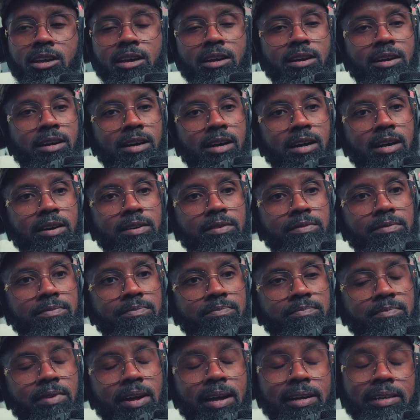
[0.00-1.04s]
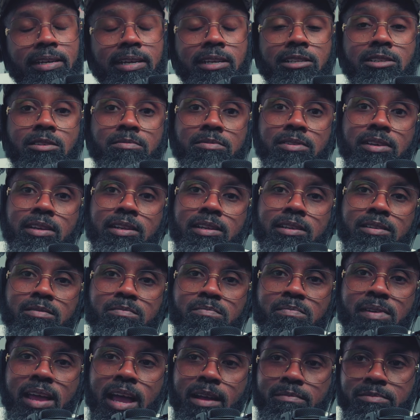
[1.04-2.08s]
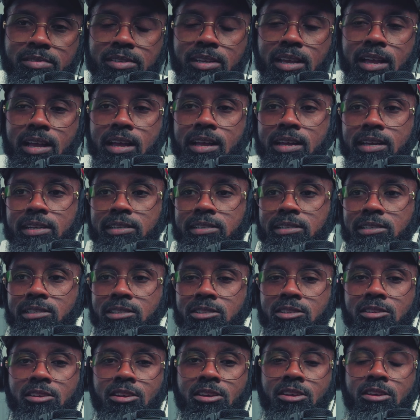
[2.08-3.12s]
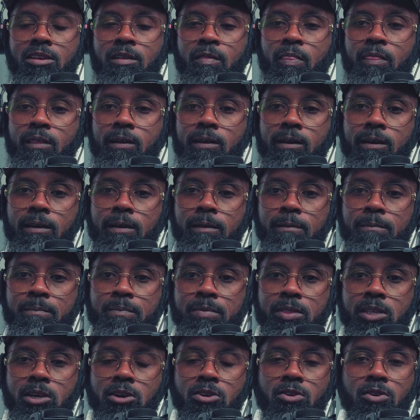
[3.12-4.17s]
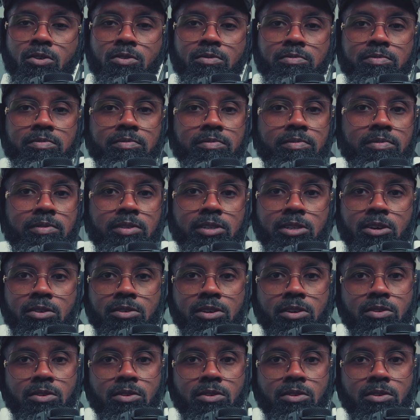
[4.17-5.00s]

Uh, I ended up getting baptized. Uh, the whole, you know, the